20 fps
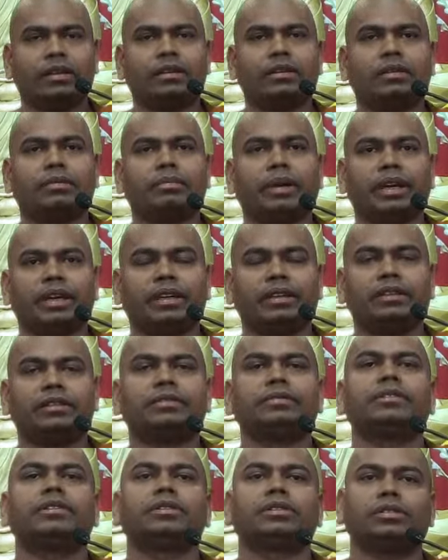may
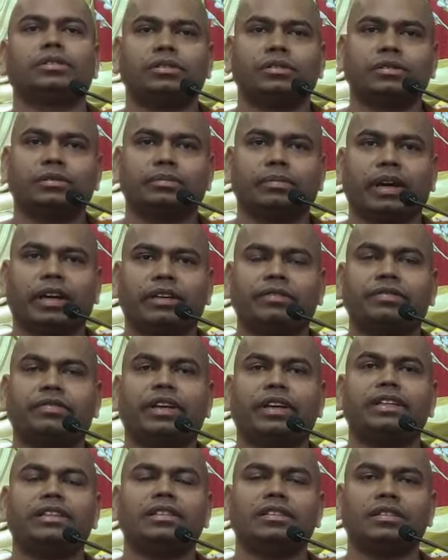my
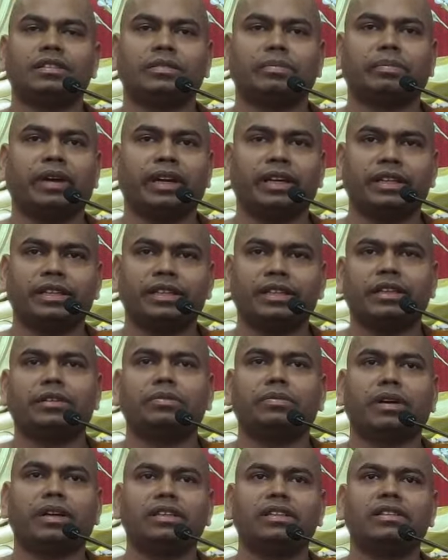friends, my dear
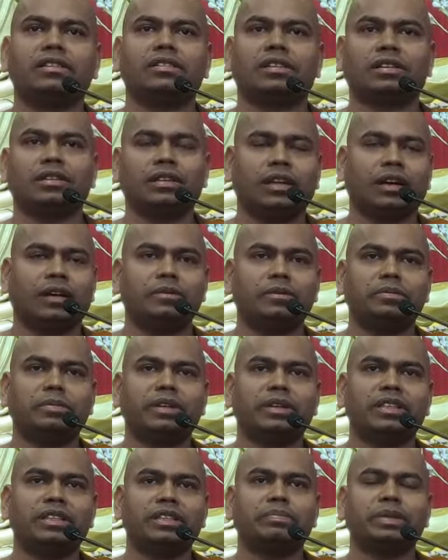ones or loved
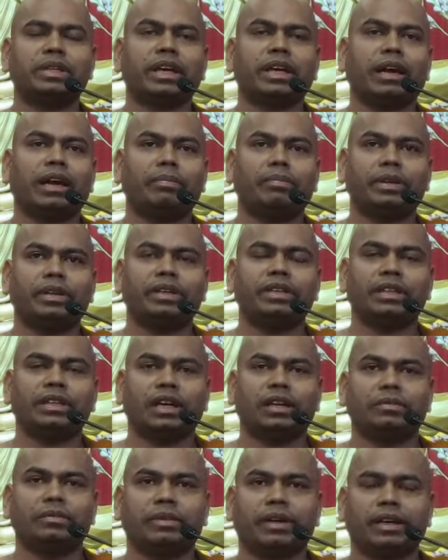ones be happy
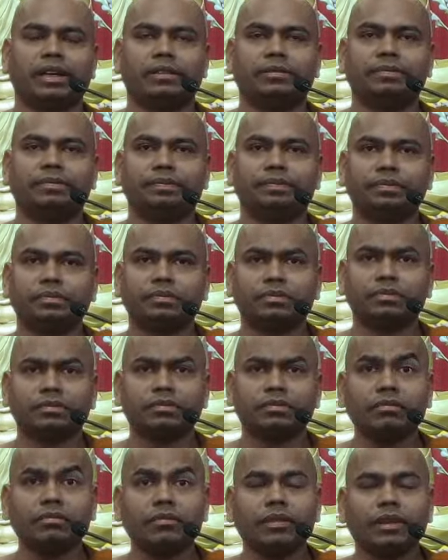and well.
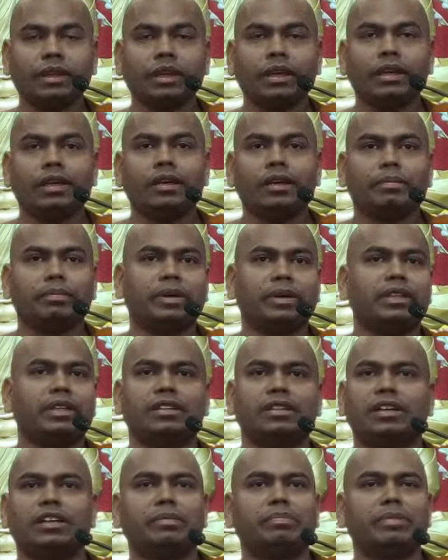May they
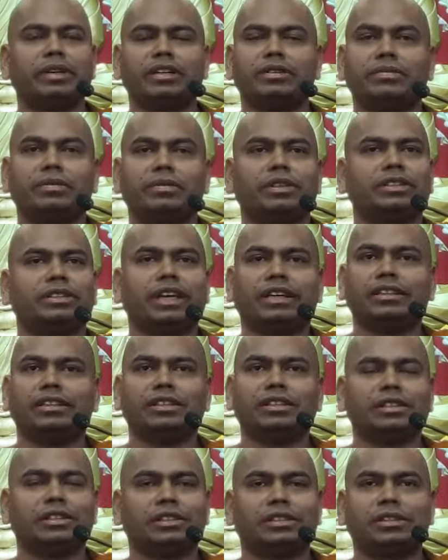not meet with
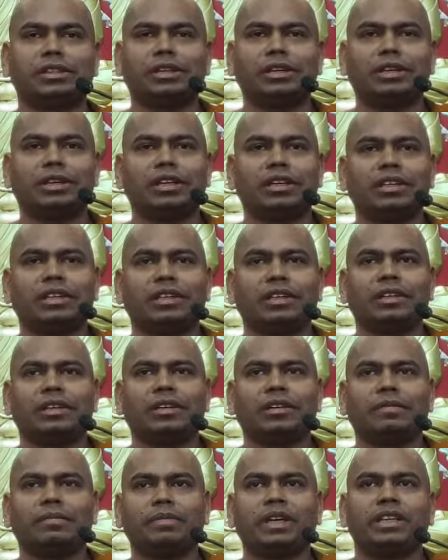dangers.
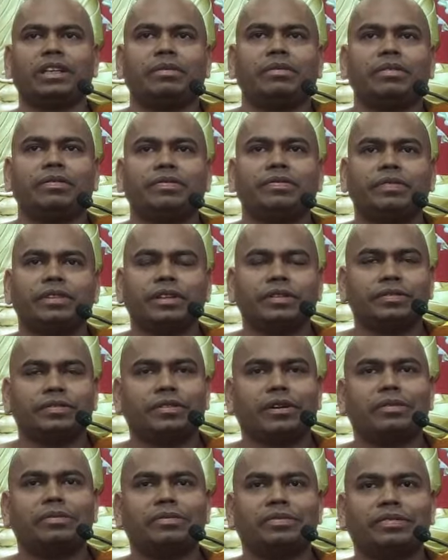May they be free
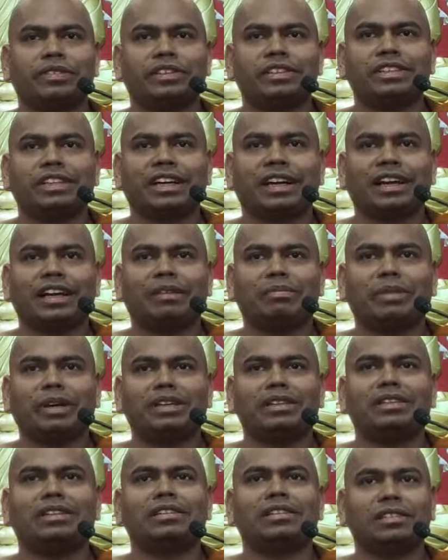from physical,
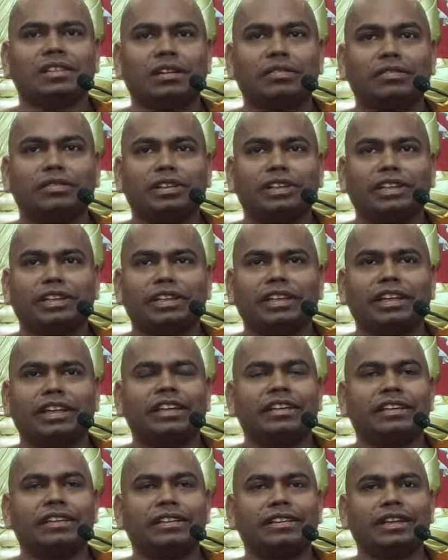mental suffering.
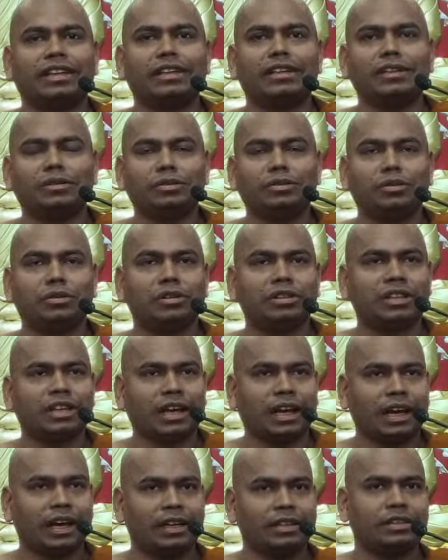Then you won't
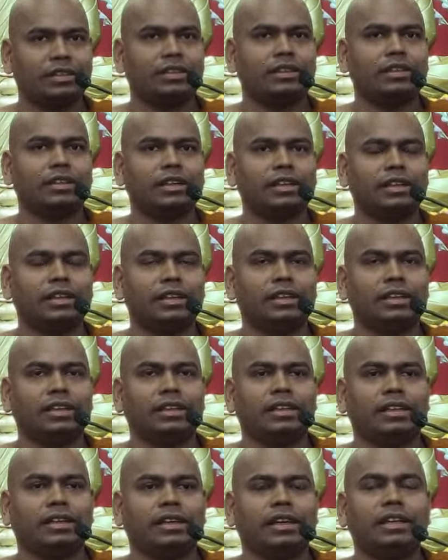act
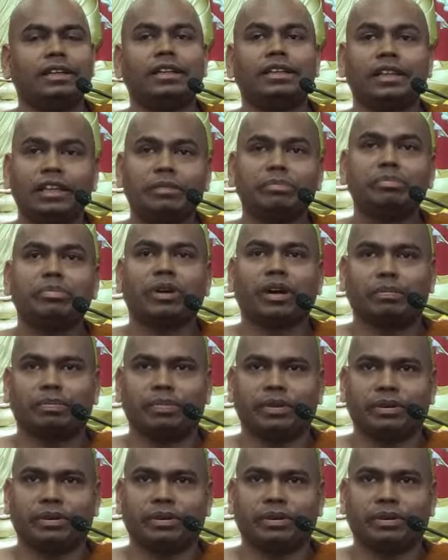in improper